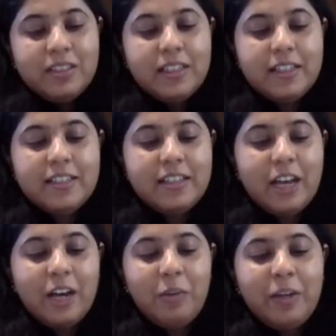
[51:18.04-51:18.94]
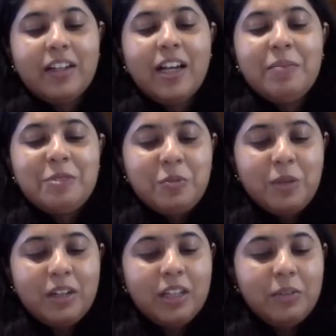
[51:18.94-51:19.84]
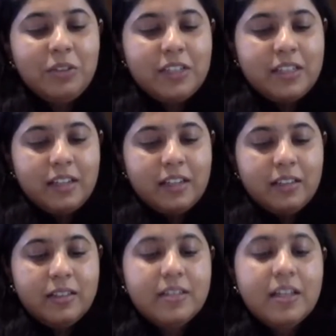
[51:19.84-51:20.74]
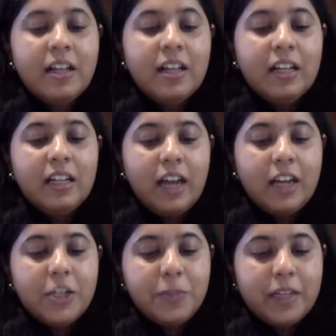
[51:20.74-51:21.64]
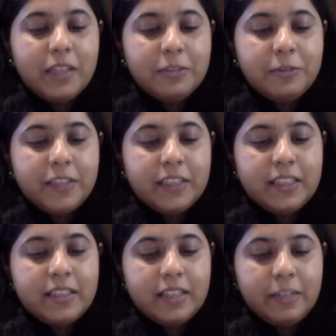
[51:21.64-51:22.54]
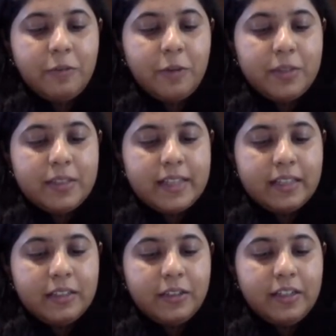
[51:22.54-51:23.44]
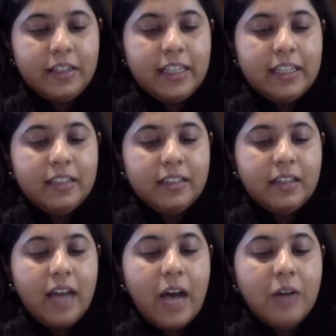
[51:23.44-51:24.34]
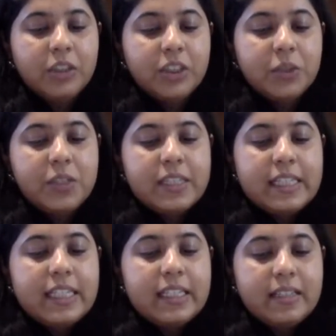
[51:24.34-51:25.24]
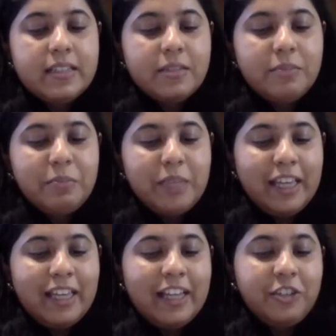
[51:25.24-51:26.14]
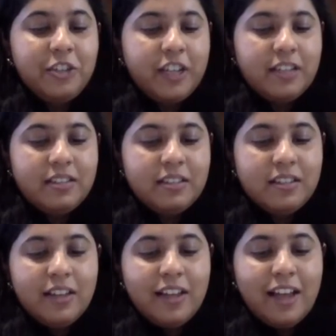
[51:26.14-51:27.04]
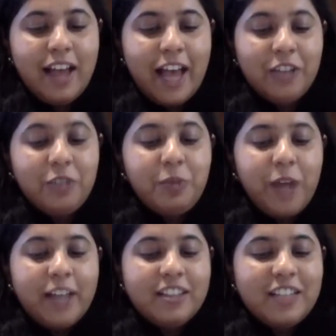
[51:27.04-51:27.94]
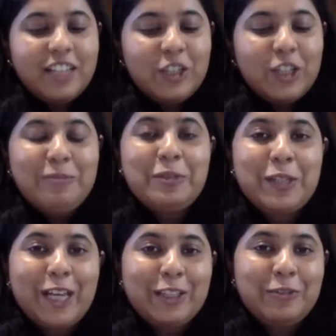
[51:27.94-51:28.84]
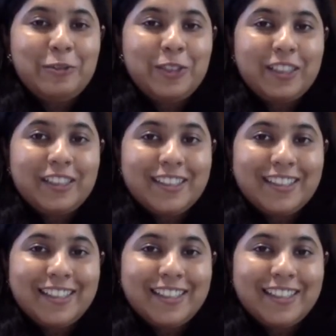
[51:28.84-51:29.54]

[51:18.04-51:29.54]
is, when it comes to working with recyclers, large part of it is the informal sector in India. How do you see this being addressed? And do brands need to come together for this?